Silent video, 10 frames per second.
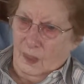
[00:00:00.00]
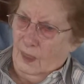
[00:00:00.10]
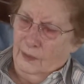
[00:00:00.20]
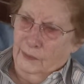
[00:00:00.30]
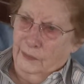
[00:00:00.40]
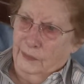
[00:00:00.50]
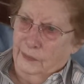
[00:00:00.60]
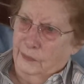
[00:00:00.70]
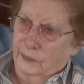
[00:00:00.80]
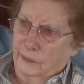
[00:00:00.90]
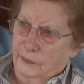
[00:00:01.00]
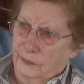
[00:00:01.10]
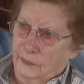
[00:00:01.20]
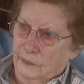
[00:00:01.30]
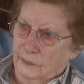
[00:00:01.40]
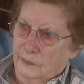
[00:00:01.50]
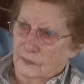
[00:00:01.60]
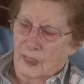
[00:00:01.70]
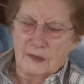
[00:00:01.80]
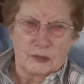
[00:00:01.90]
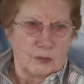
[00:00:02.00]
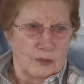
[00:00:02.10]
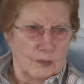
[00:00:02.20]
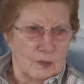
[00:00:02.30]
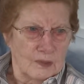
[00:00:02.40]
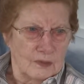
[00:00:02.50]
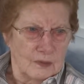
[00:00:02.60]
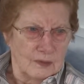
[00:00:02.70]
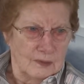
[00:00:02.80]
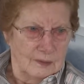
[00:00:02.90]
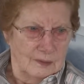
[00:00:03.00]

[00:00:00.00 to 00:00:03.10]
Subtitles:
I don't know. That's a good question.